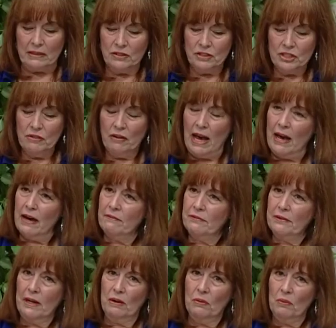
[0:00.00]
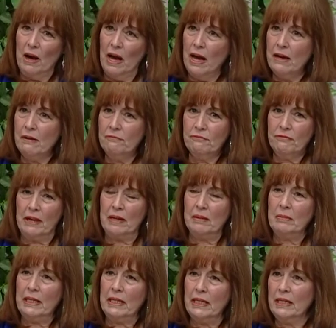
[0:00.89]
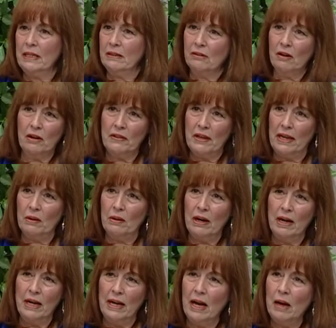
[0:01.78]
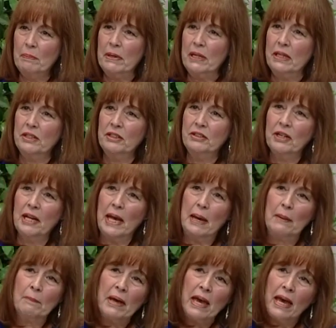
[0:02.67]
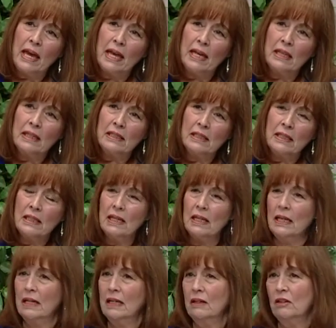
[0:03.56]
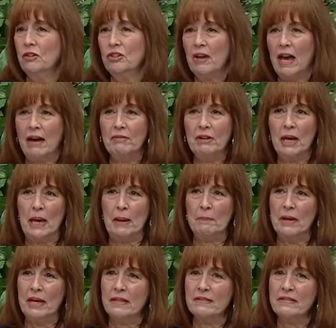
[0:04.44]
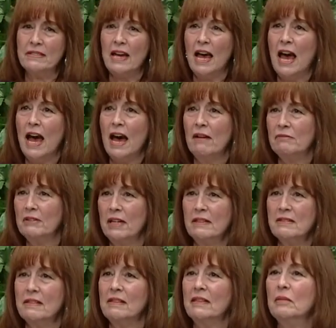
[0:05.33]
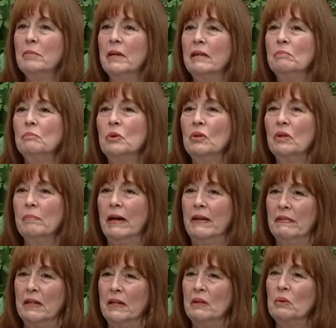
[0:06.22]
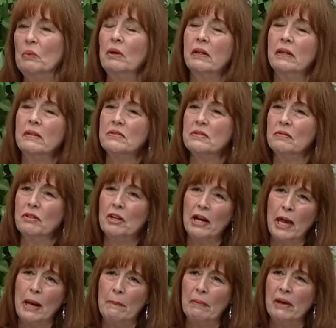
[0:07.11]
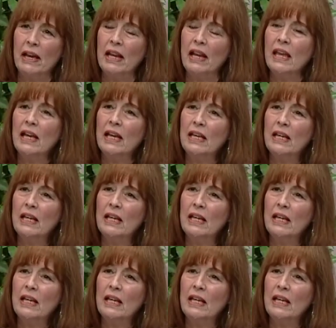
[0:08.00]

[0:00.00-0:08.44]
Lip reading: do you have a wife, family, and are they helping in your campaign, or do you have a campaign staff? Tell us a little bit more about the inner workings of your campaign.